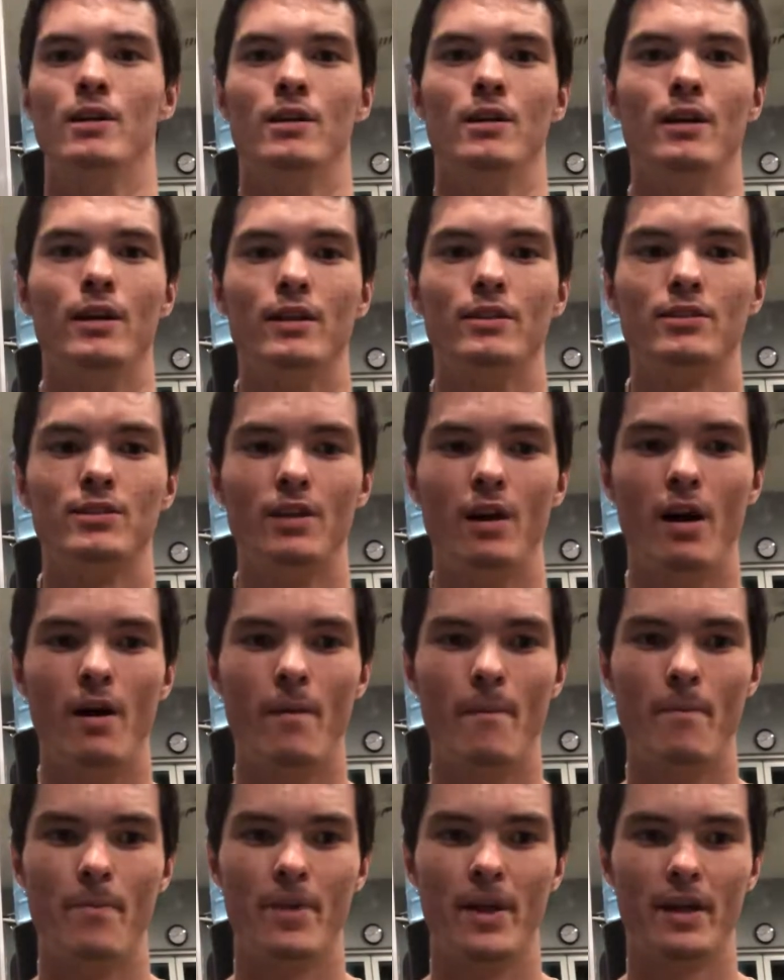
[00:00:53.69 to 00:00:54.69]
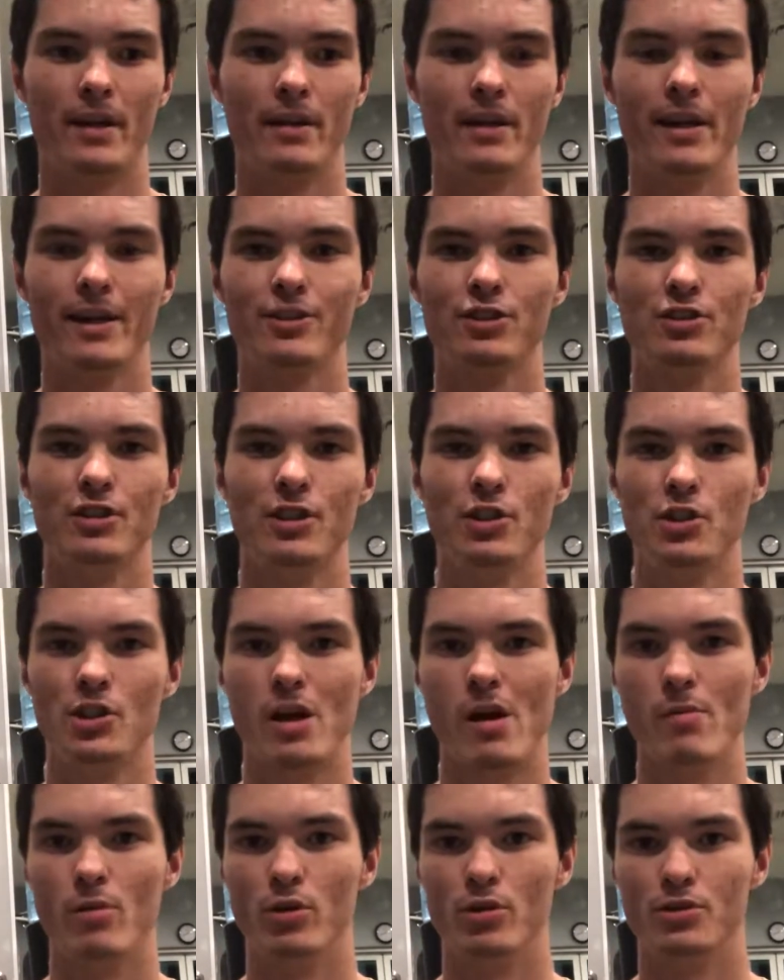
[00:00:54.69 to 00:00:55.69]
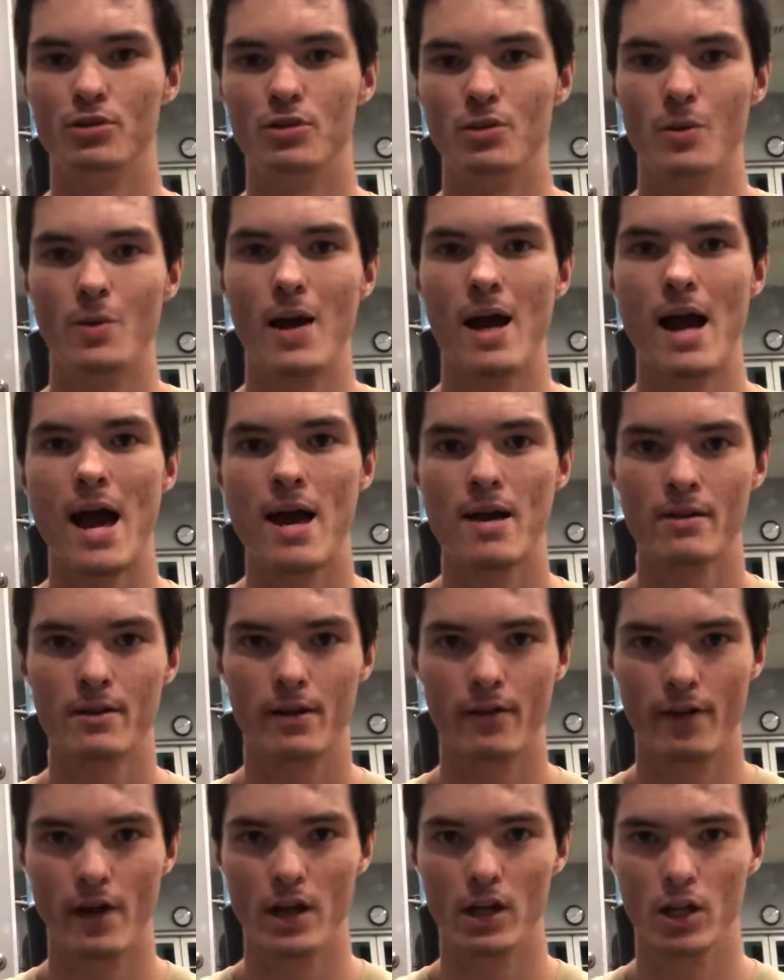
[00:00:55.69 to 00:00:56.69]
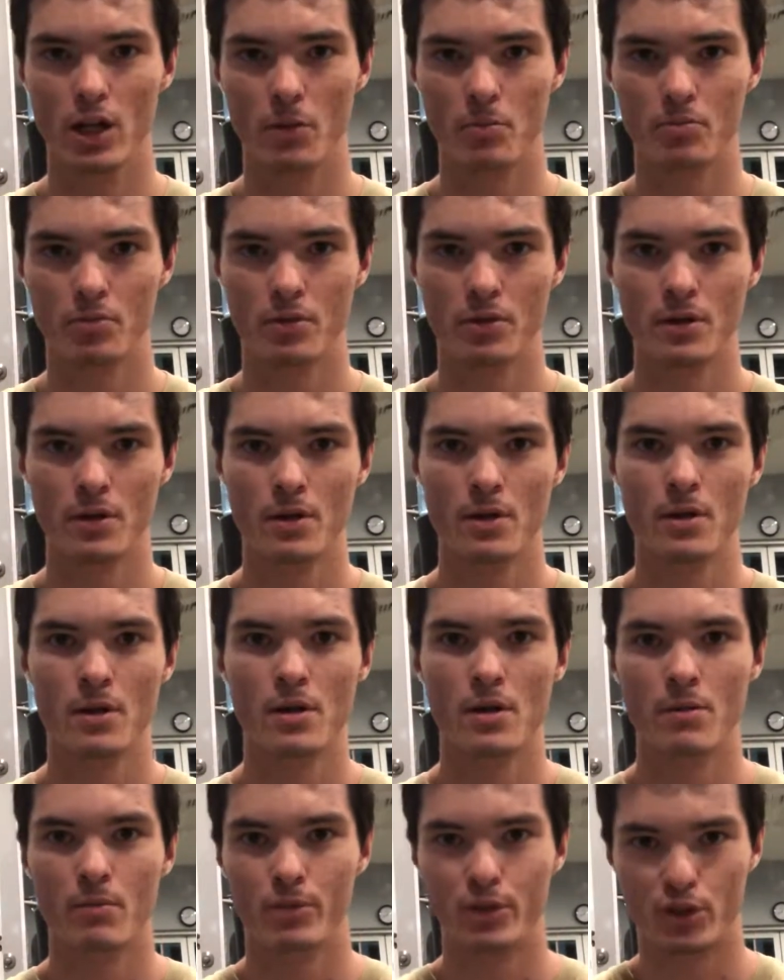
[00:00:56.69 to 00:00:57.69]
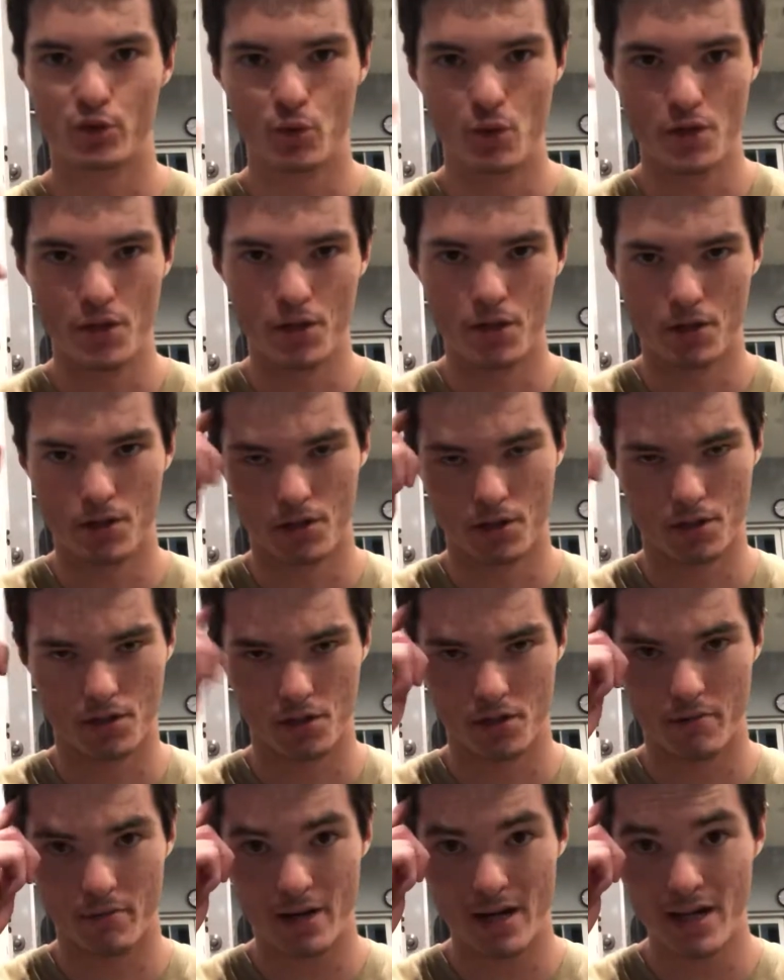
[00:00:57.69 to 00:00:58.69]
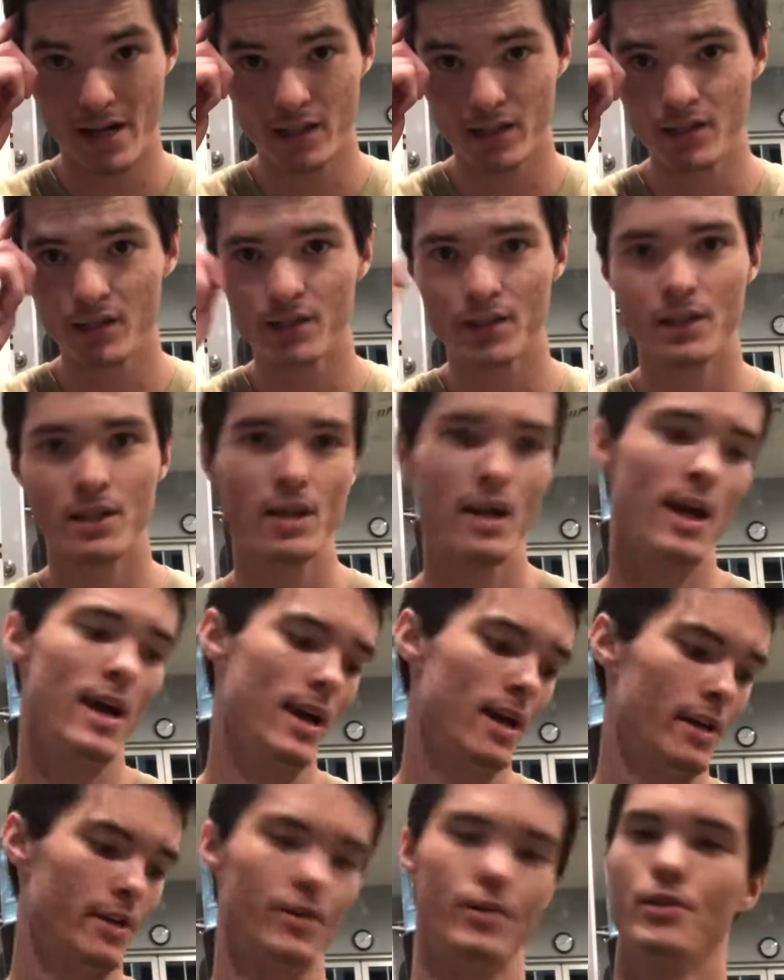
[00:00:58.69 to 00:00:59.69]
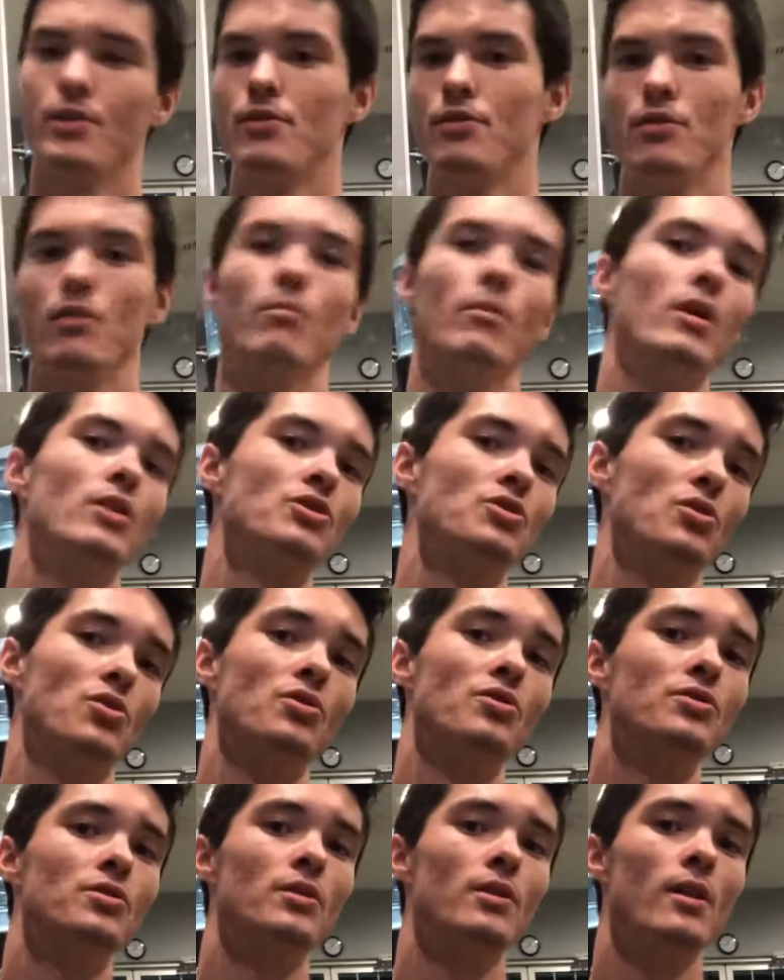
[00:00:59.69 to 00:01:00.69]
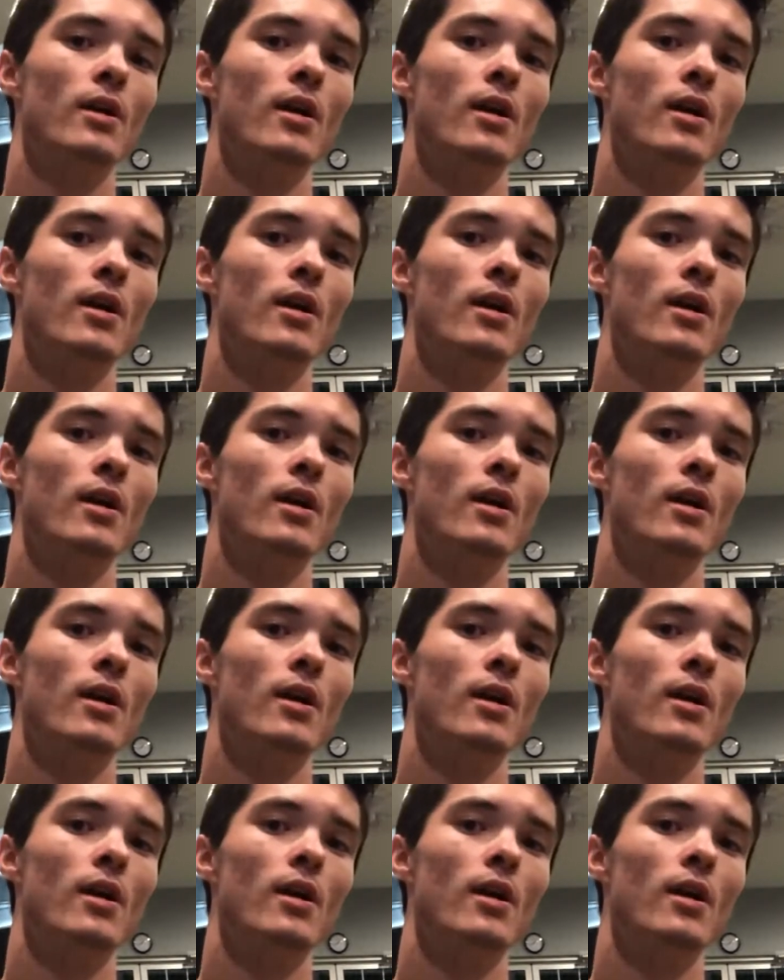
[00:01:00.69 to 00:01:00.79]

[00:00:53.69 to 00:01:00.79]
It's the connection that you're able to develop between your mind and your muscles.